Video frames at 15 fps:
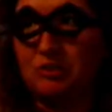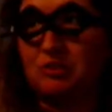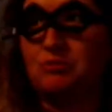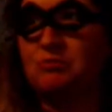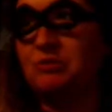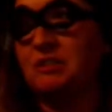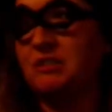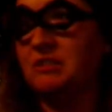
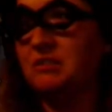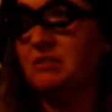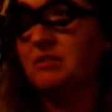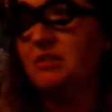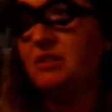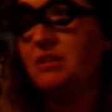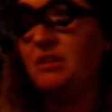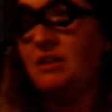one
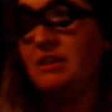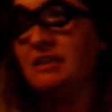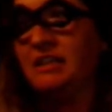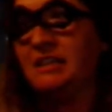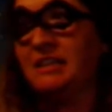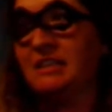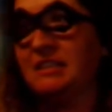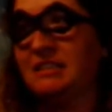that
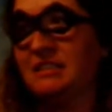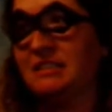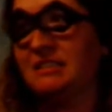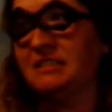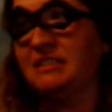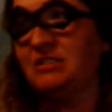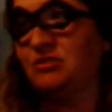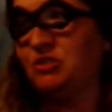it
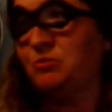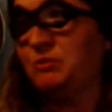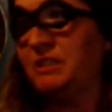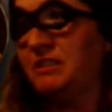deals with